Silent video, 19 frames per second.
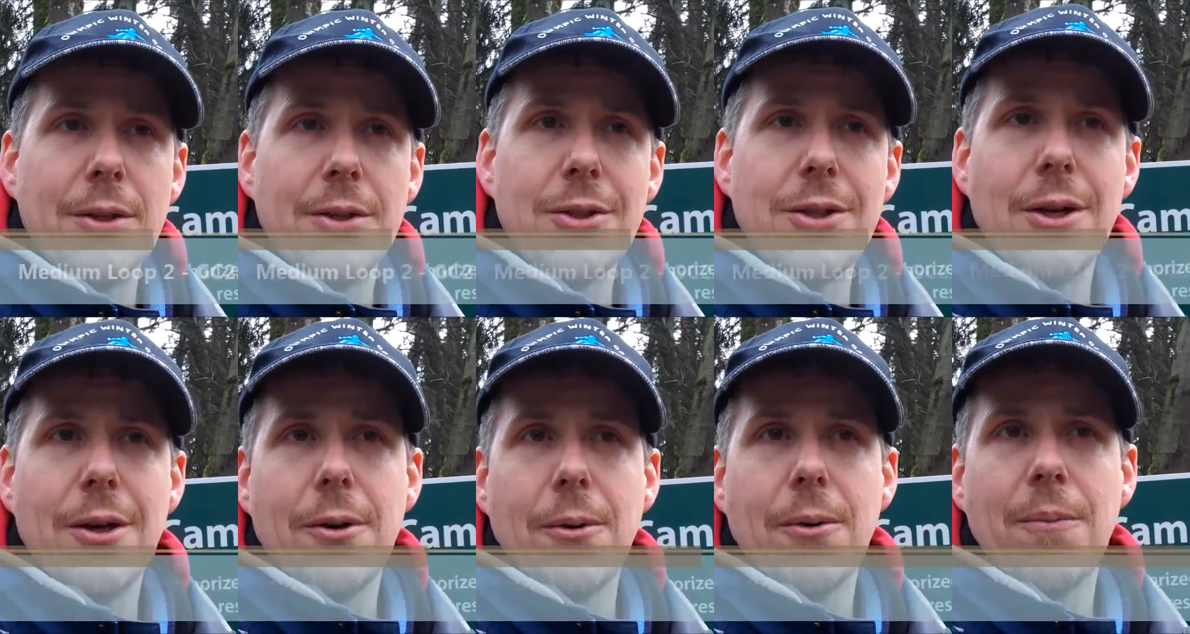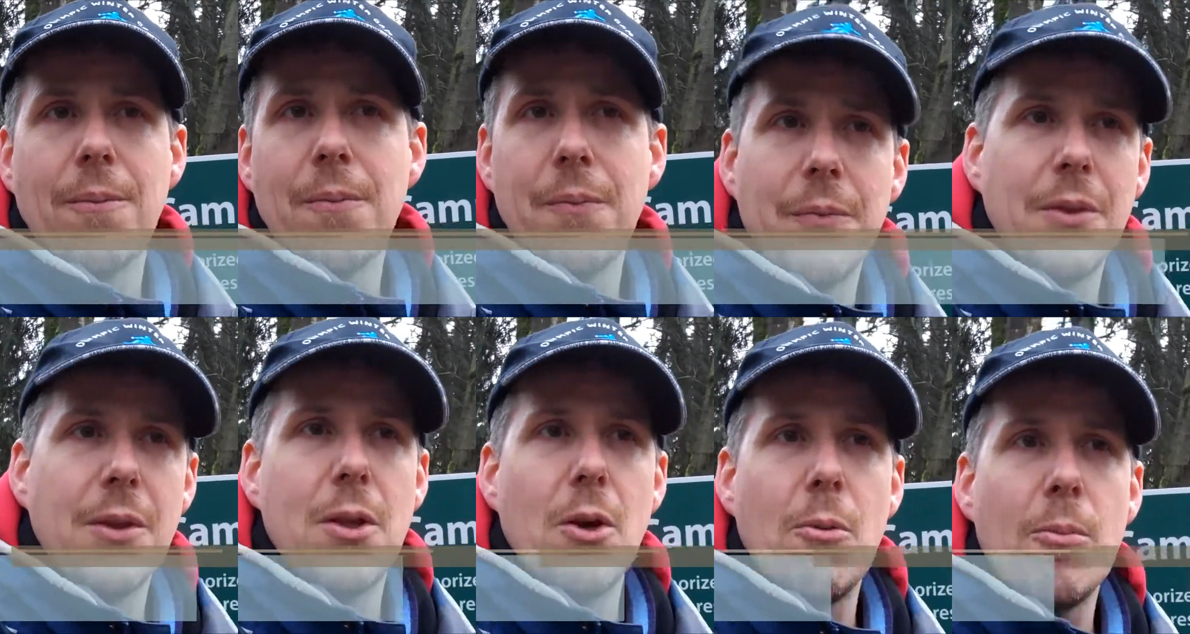So
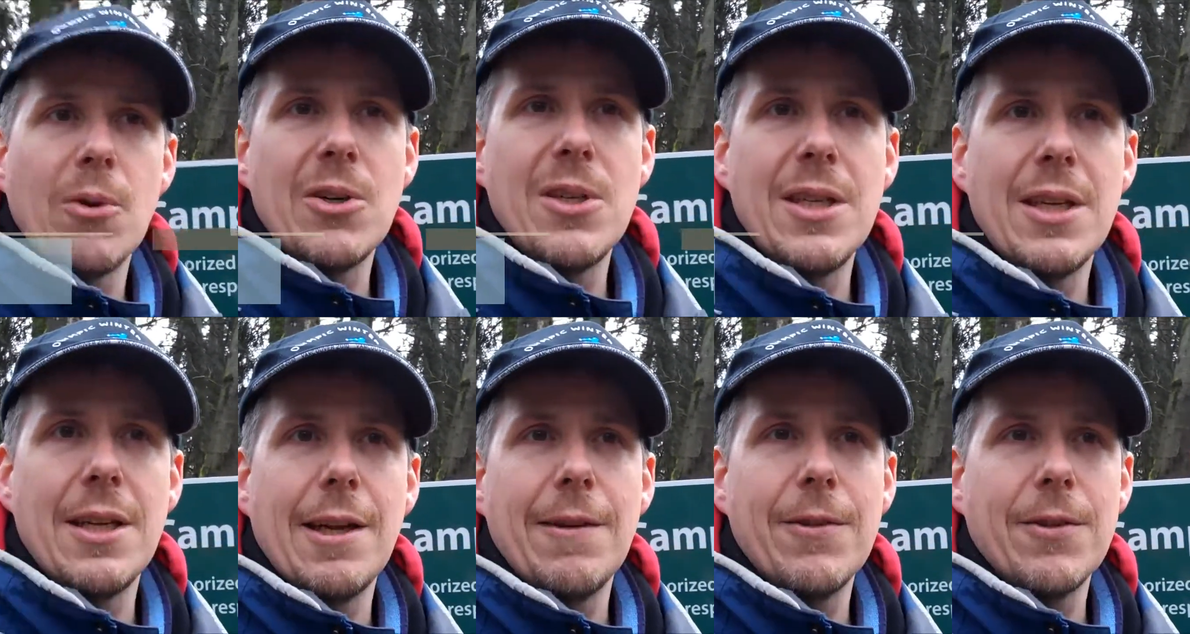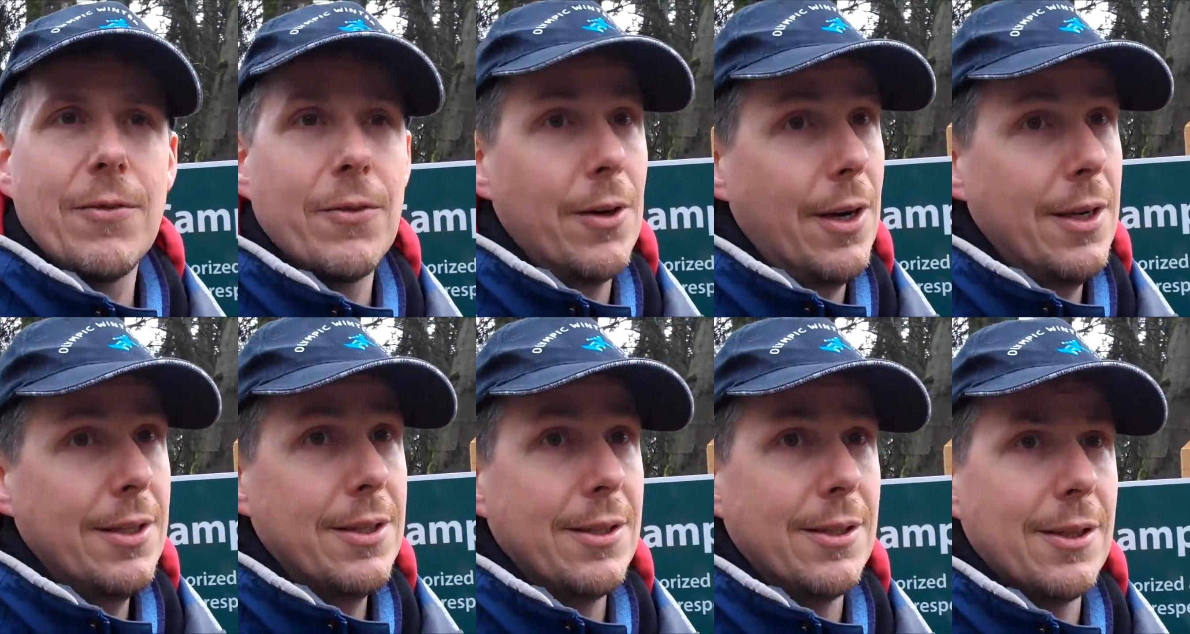no more DNFs for
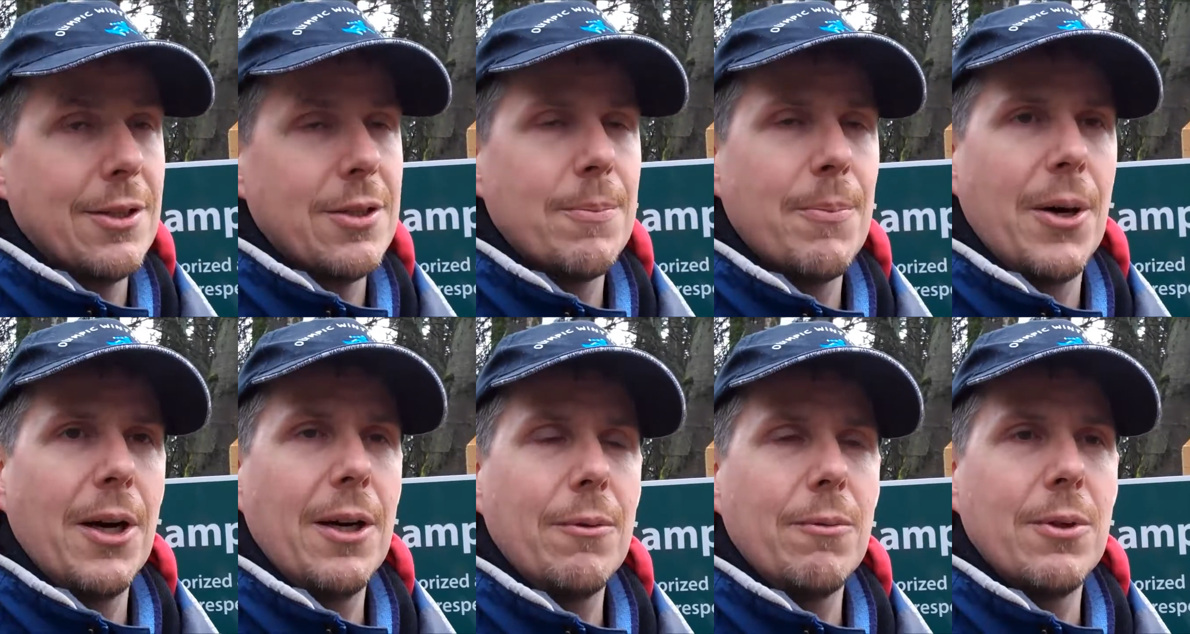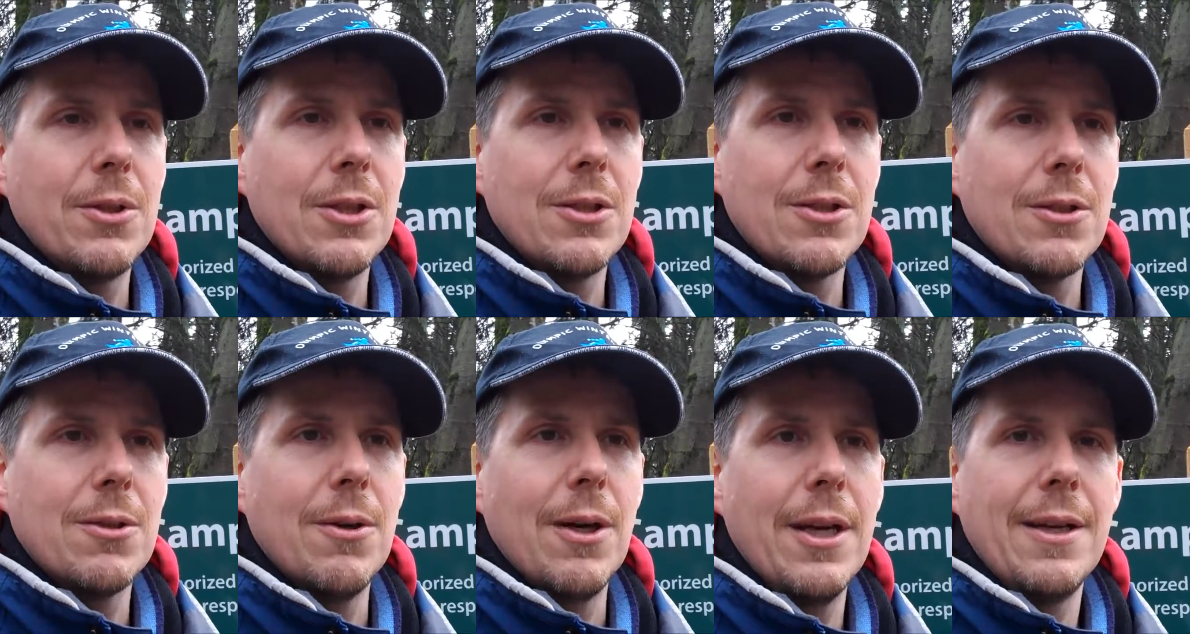us in this park, which is
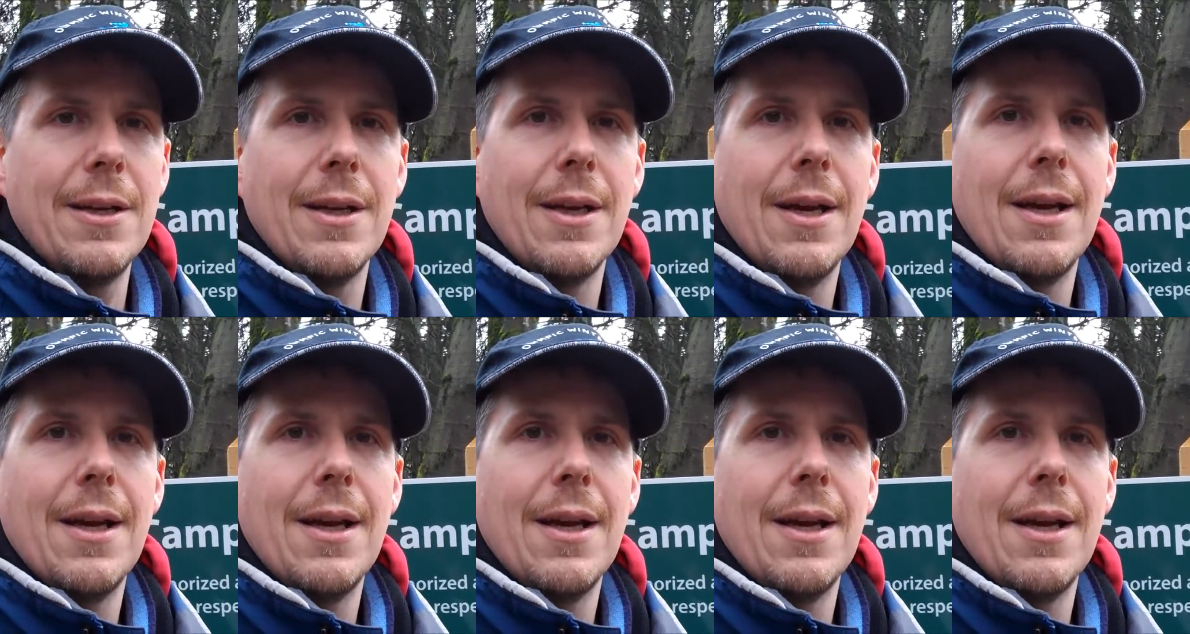great.